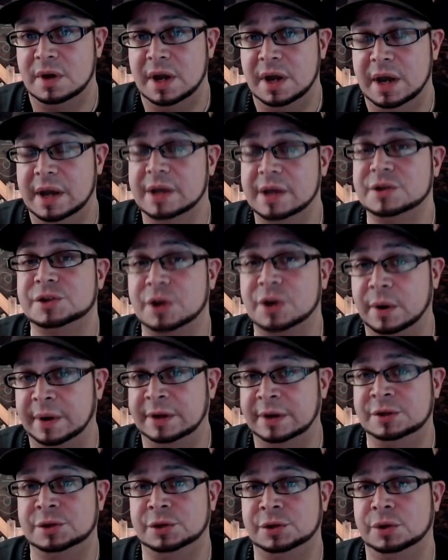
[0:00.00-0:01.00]
is
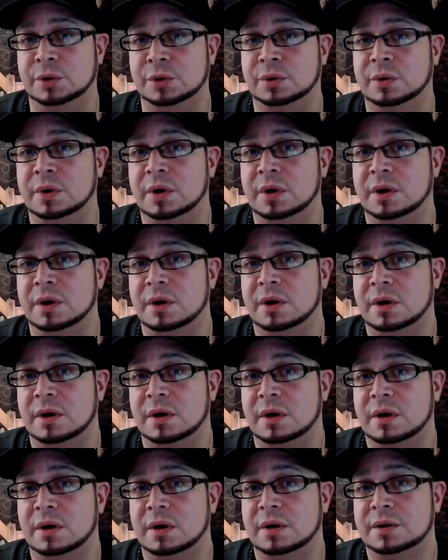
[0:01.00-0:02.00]
going to
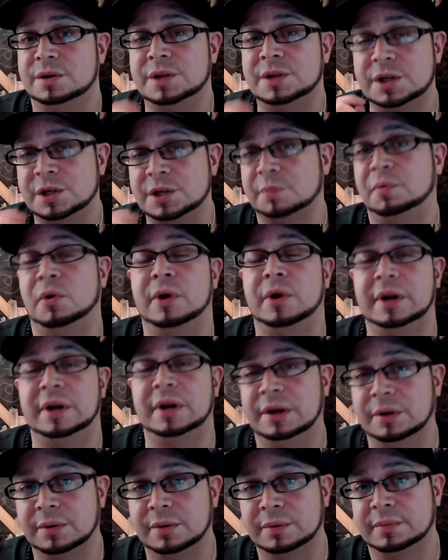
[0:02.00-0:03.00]
disappoint
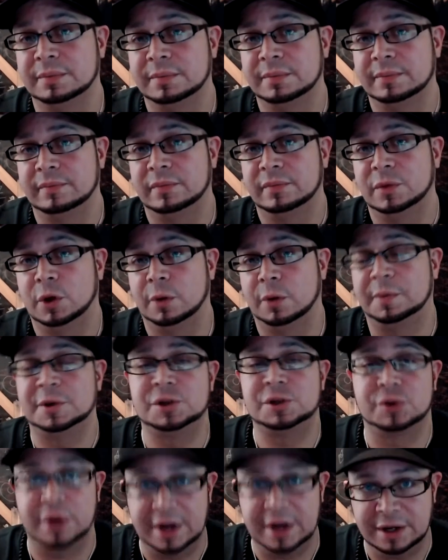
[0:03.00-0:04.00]
you or
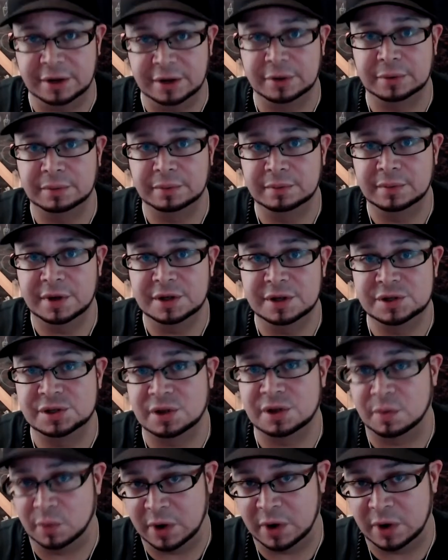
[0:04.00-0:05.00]
betray you in
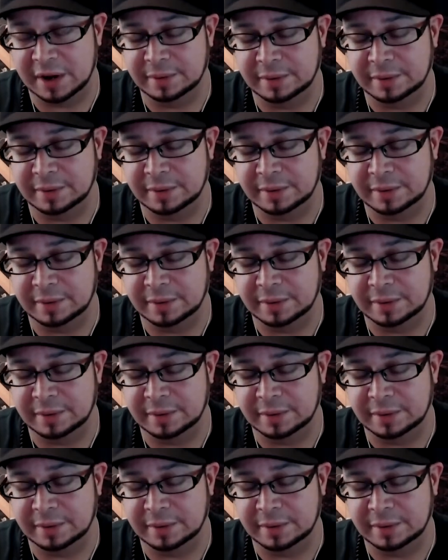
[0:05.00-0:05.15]
some way.